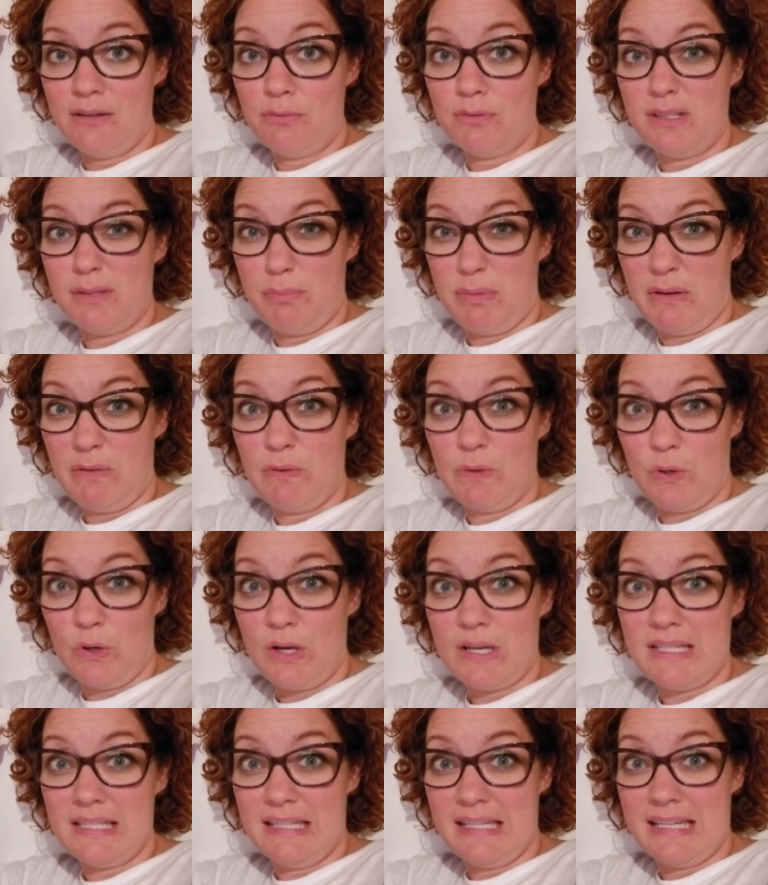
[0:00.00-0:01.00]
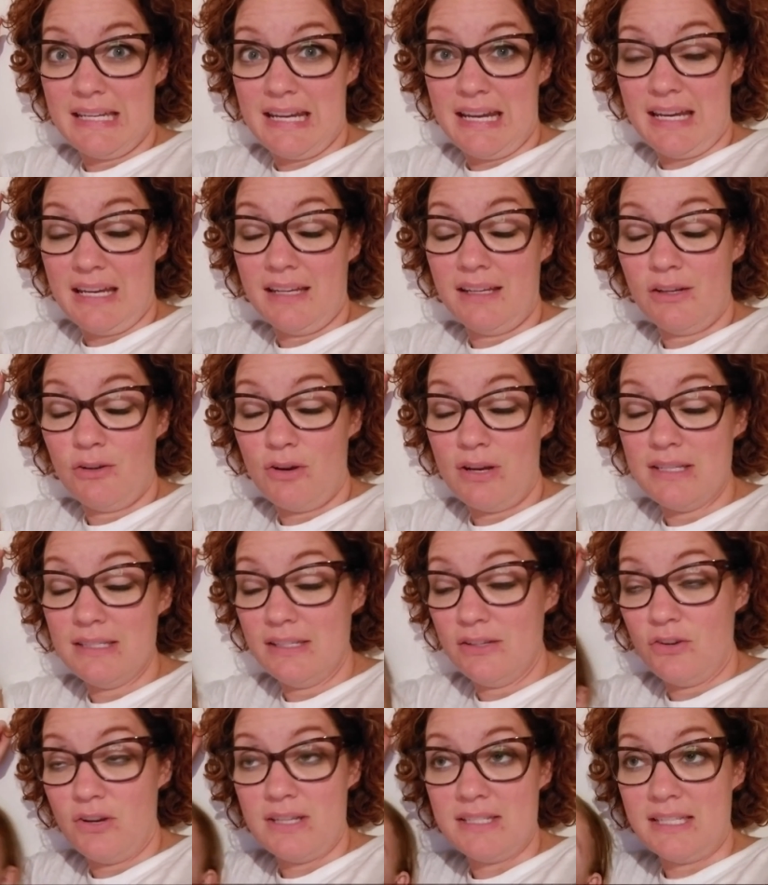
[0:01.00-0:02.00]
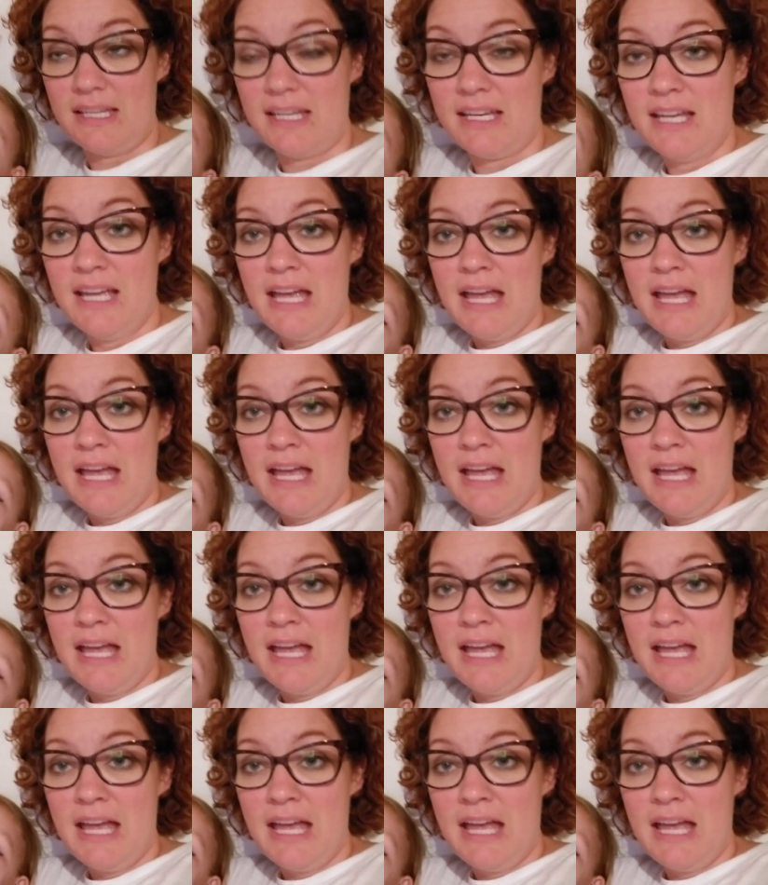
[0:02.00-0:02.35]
was a bit of a crazy day. Crazy, crazy.